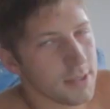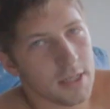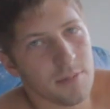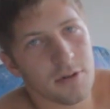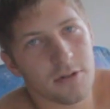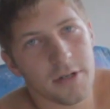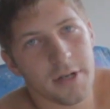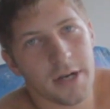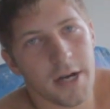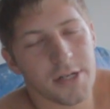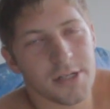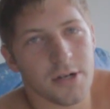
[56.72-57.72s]
Typically,
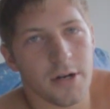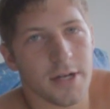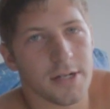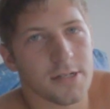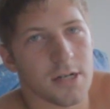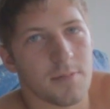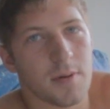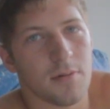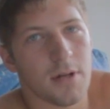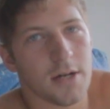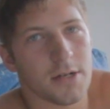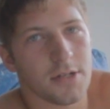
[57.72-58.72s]
I just go ahead and start
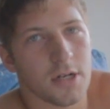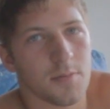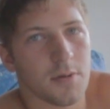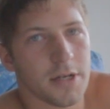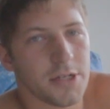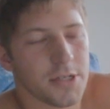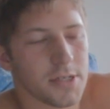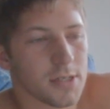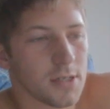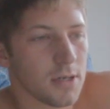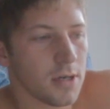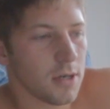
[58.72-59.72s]
people out on tuck planches.
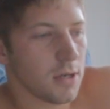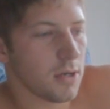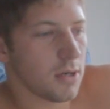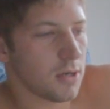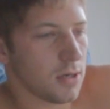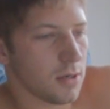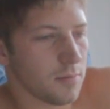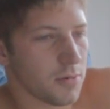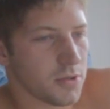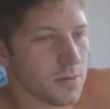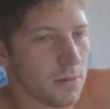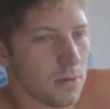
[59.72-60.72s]

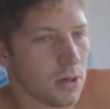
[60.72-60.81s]
Most people